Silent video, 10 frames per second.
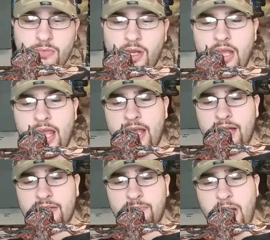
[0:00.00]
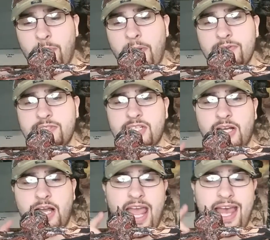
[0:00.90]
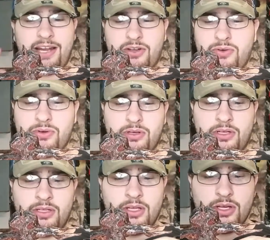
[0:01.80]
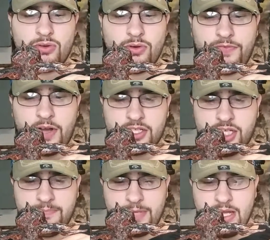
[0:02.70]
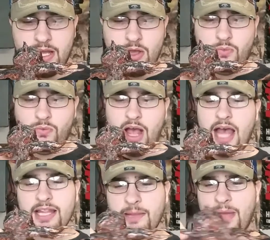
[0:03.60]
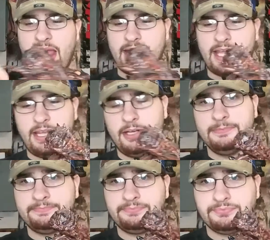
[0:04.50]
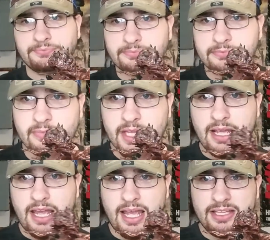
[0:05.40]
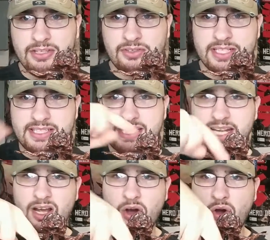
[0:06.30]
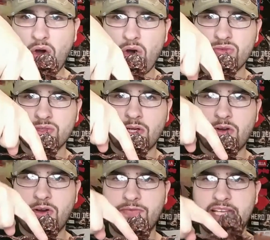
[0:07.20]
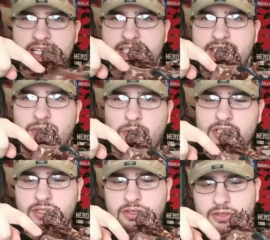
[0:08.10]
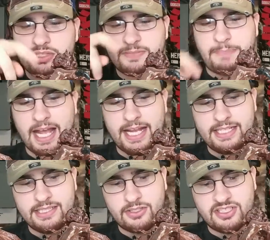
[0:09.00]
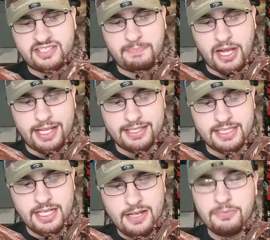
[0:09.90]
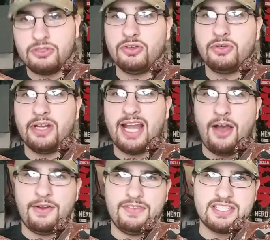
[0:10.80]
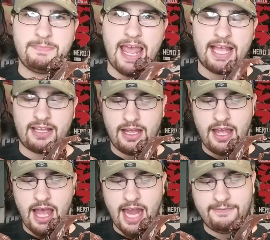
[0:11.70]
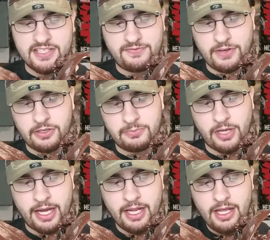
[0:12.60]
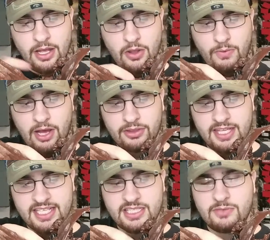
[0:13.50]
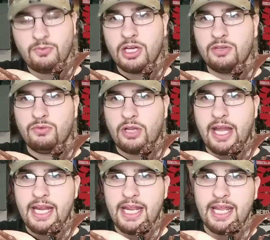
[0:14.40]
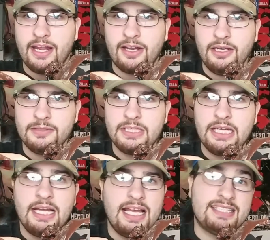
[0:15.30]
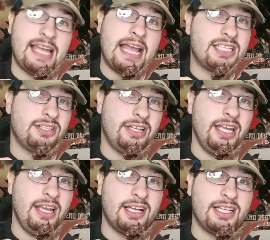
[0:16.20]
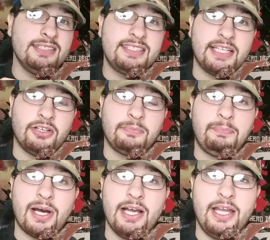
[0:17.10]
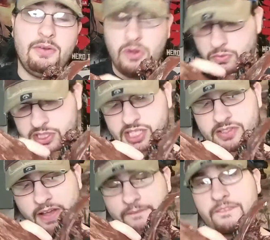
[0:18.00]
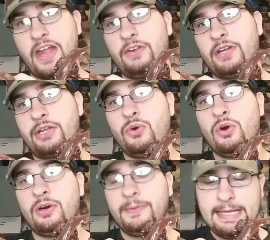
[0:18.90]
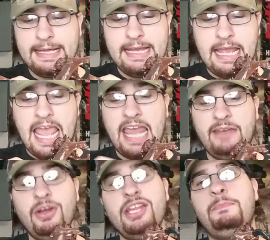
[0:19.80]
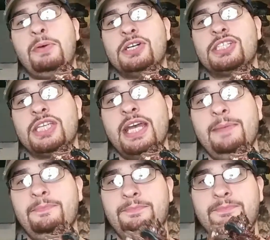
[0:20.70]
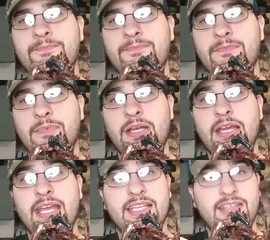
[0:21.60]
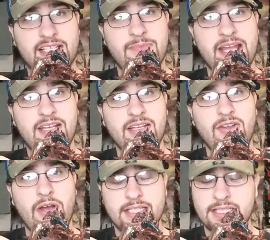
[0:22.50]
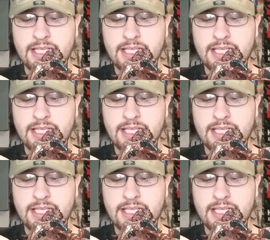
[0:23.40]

And Malebolgia had a cool function. On the back here, you can see a whole row of these dorsal spines or spikes protruding out of his back, out of his vertebrae. Well, this one right here is actually a concealed button, which is very cool. And when you push it, he does make a noise.